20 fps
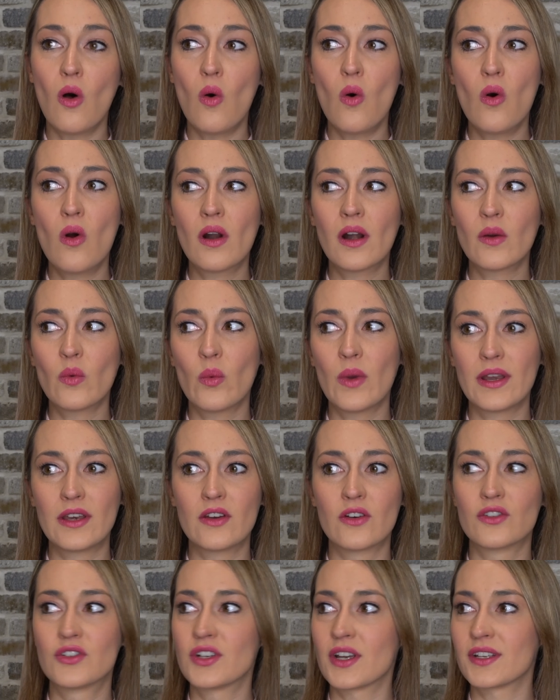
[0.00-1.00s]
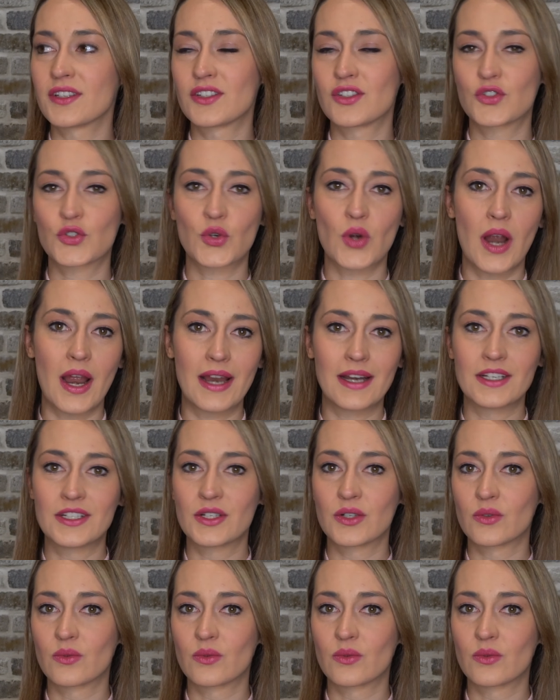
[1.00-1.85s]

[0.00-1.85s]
or when you're just trying to